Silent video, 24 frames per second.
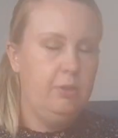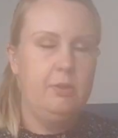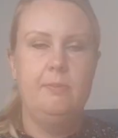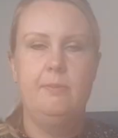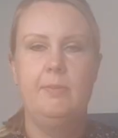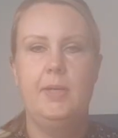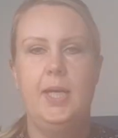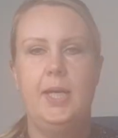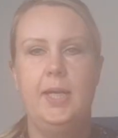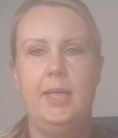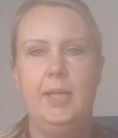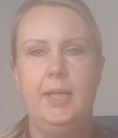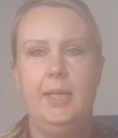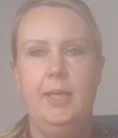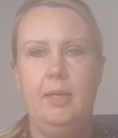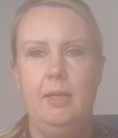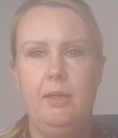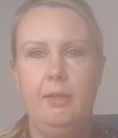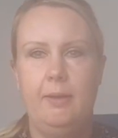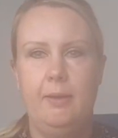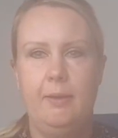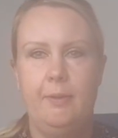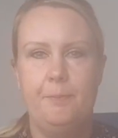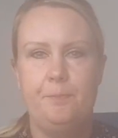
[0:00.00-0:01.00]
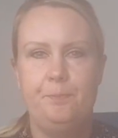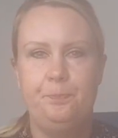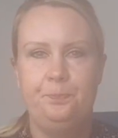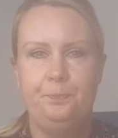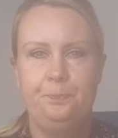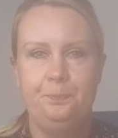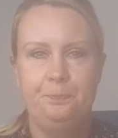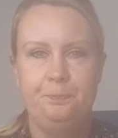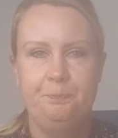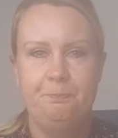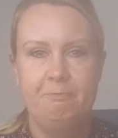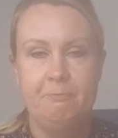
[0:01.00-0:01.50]
on my
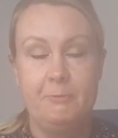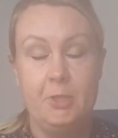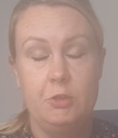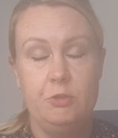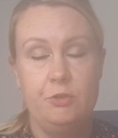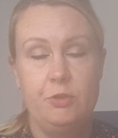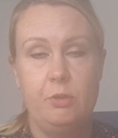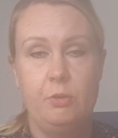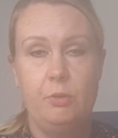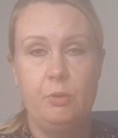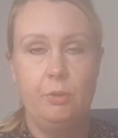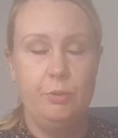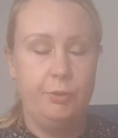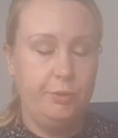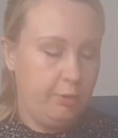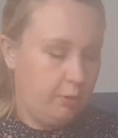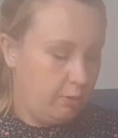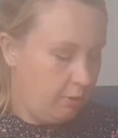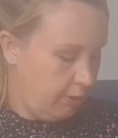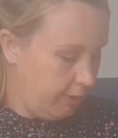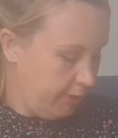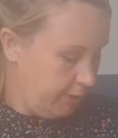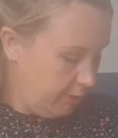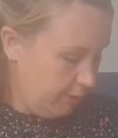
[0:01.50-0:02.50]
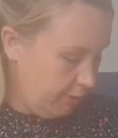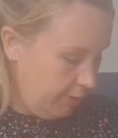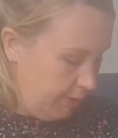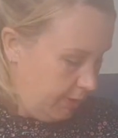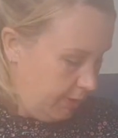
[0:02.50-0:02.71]
so-called cordon